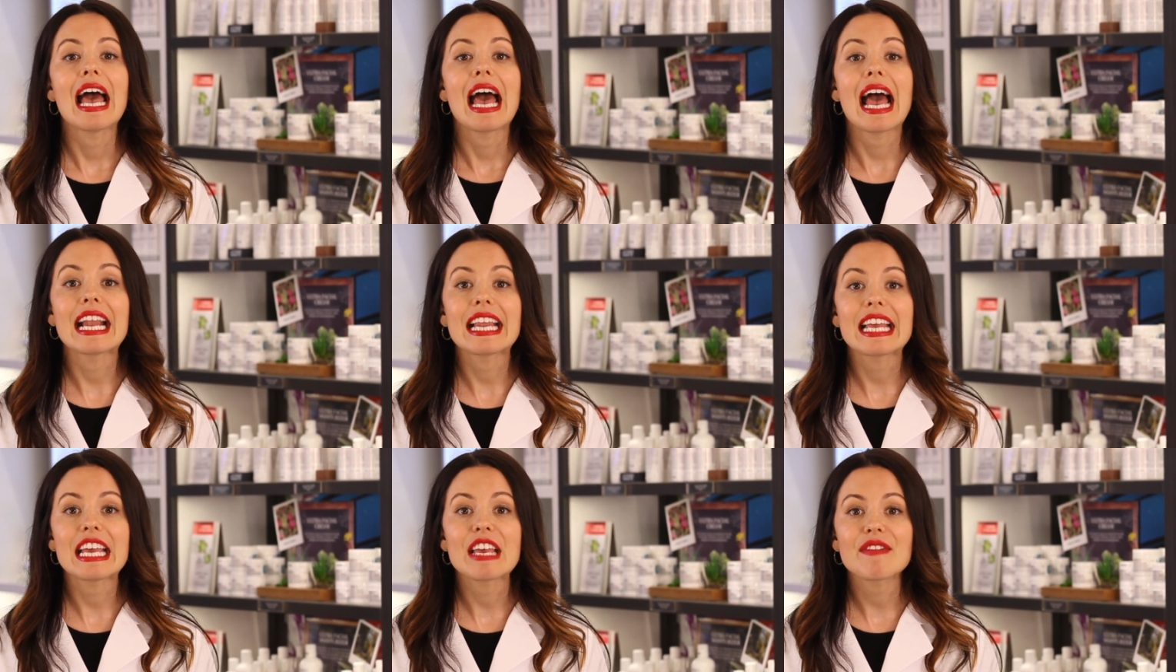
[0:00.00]

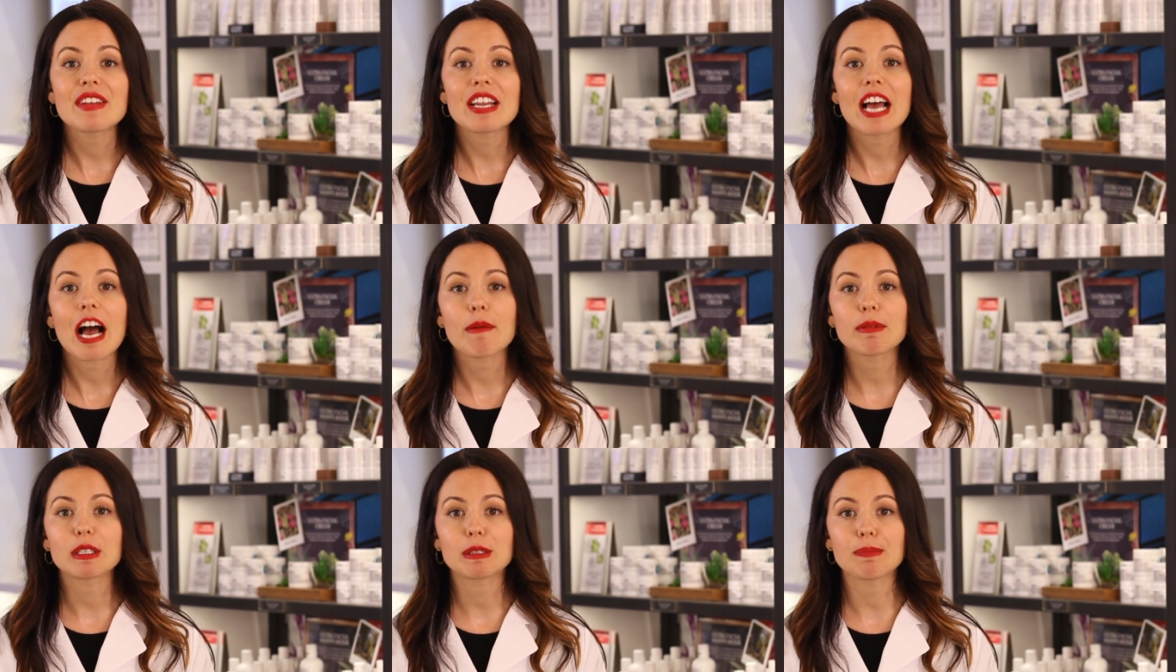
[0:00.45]
It even
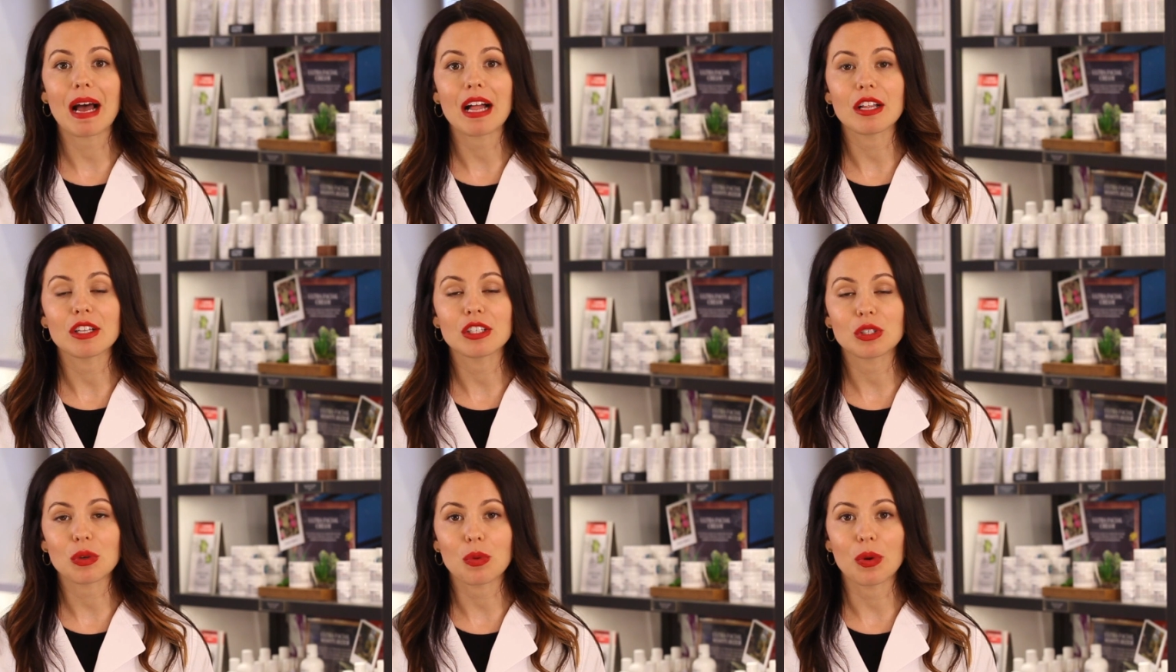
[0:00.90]
helps
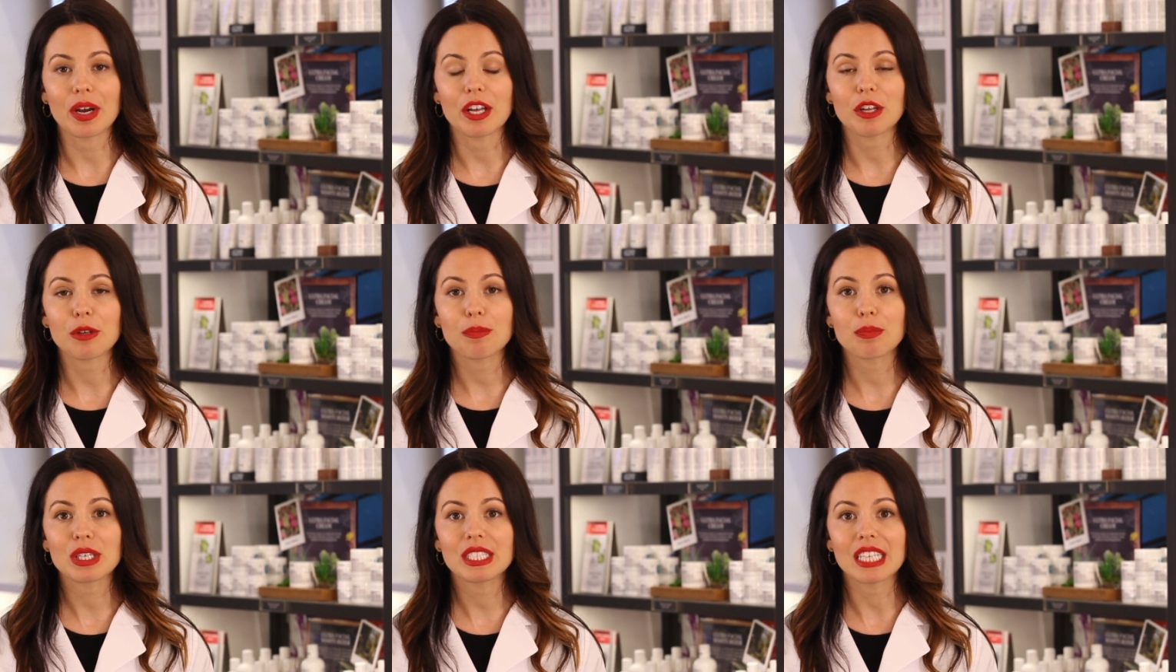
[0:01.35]
balance
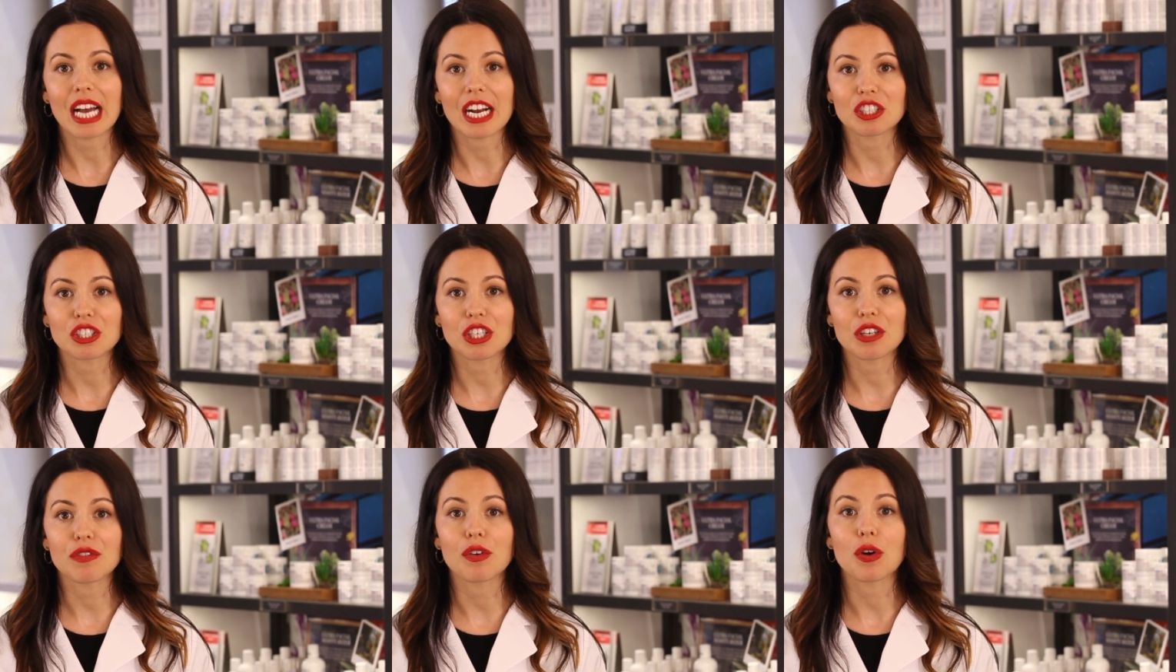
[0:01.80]
oil
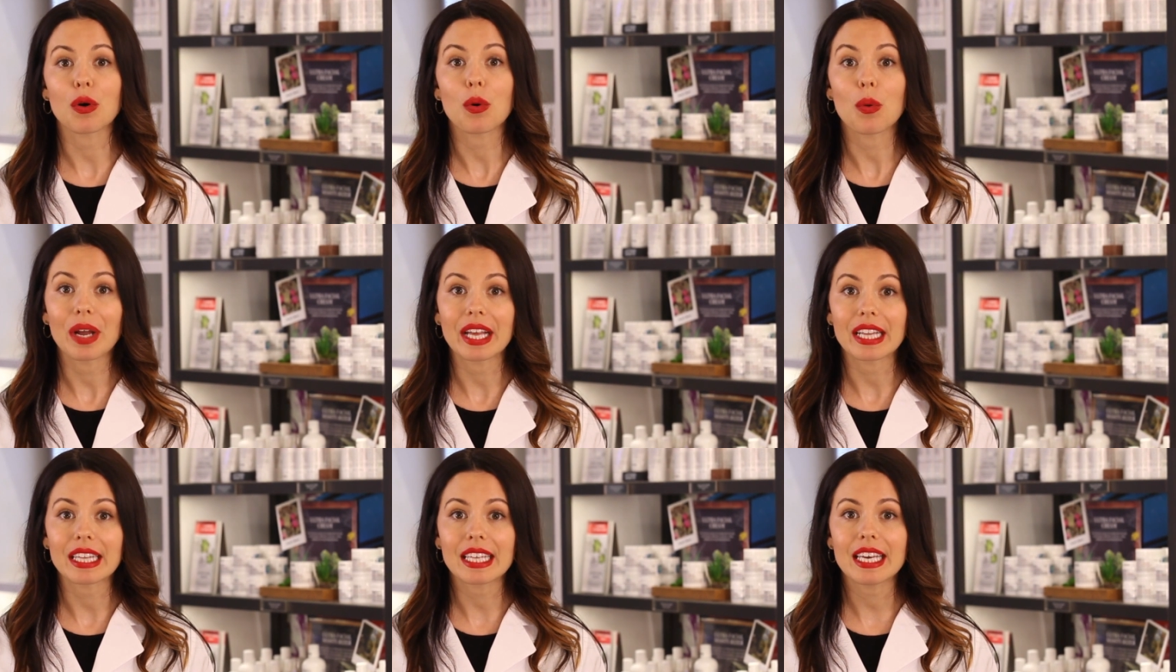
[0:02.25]
production for
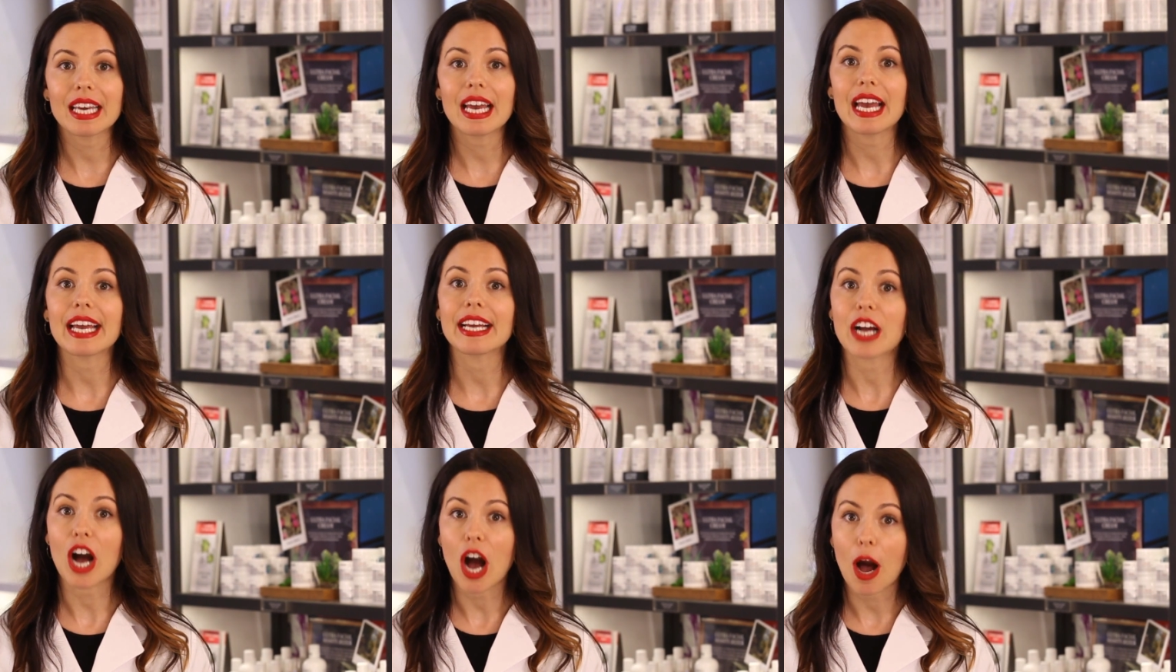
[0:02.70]
oily
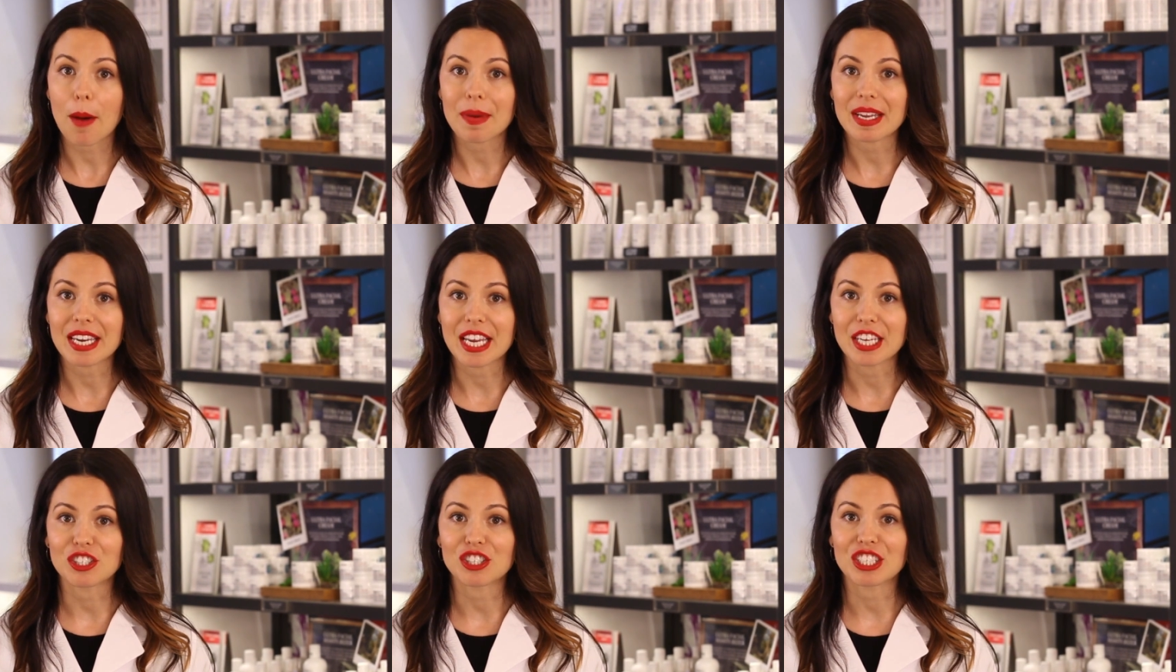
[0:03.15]
and
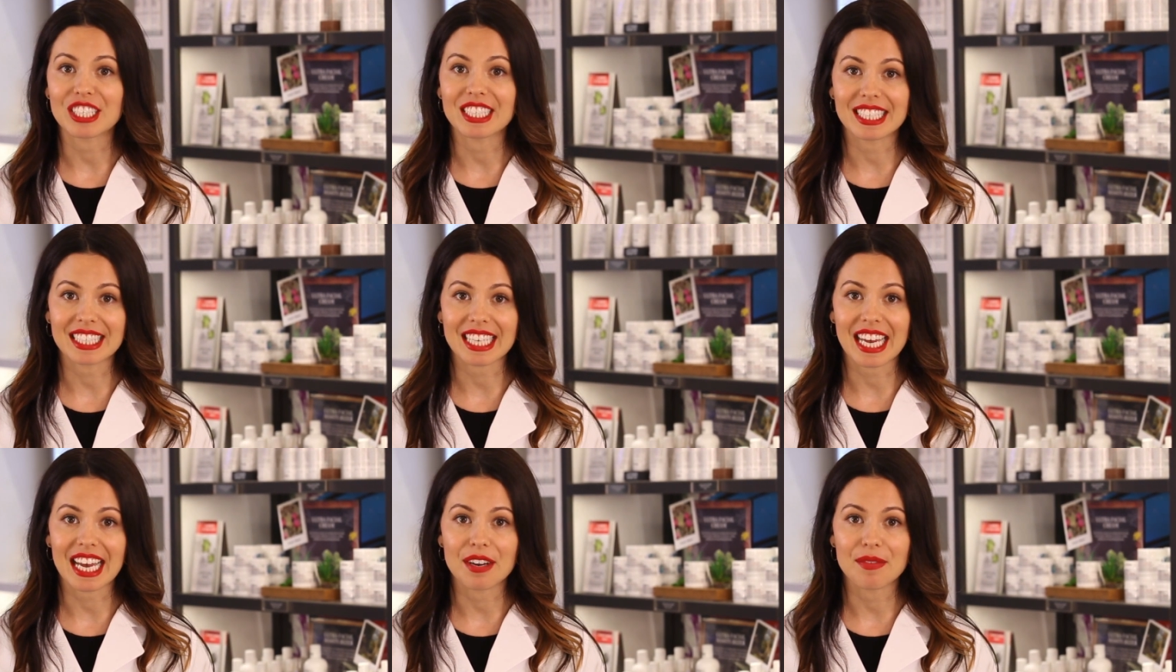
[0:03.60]
combination
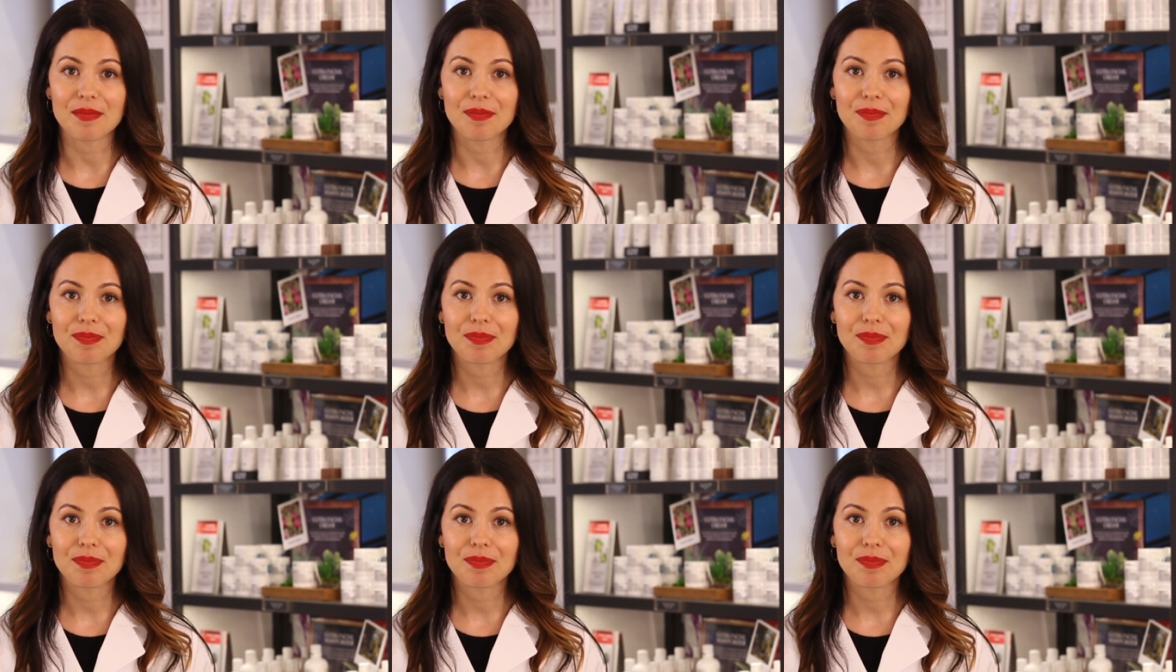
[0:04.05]
skin.